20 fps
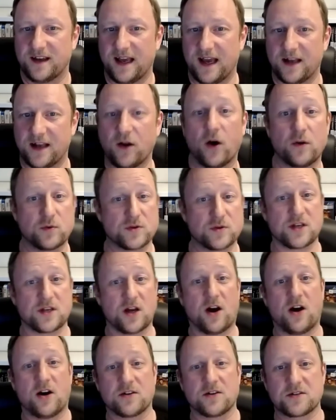and I was
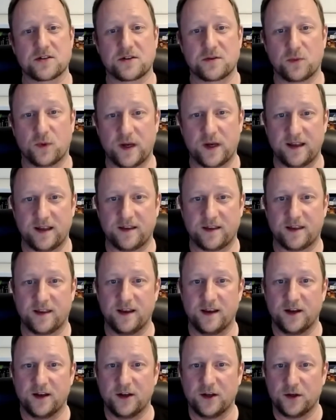tasked with
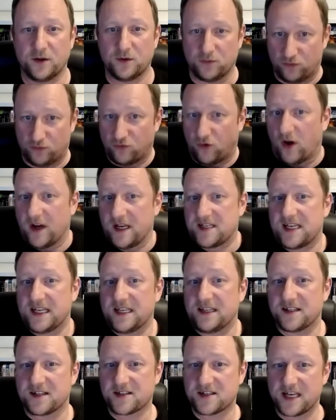
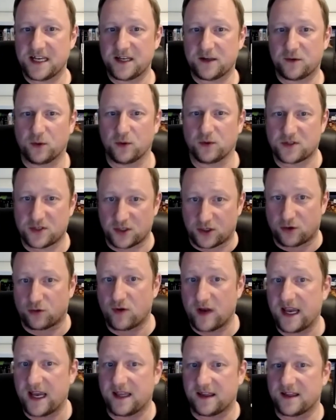writing the SQL to
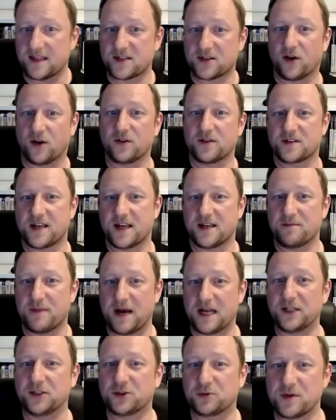create this content
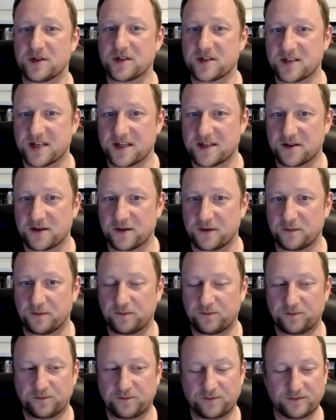management system
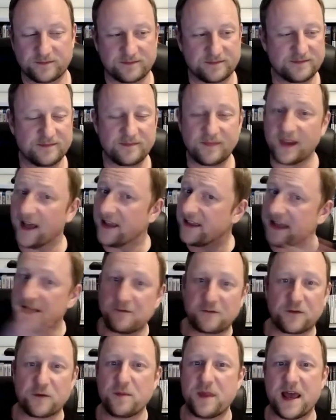and then
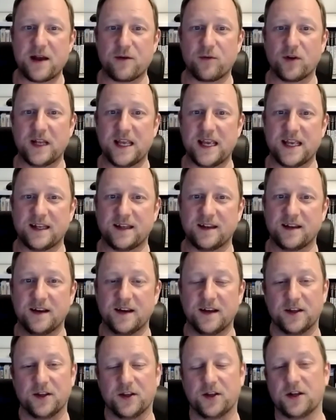from there on in,
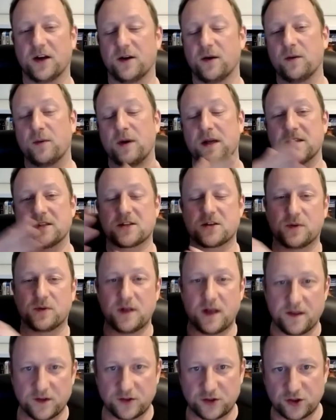you know, I went to
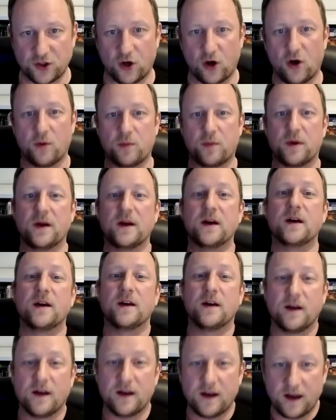another job
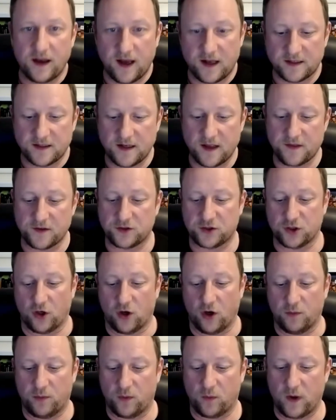and another
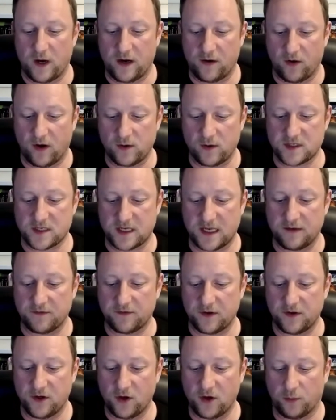job where I was
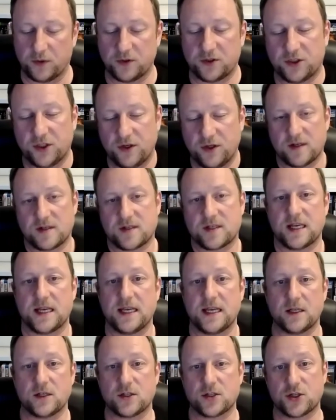given the
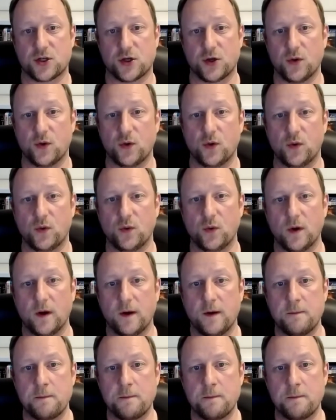opportunity to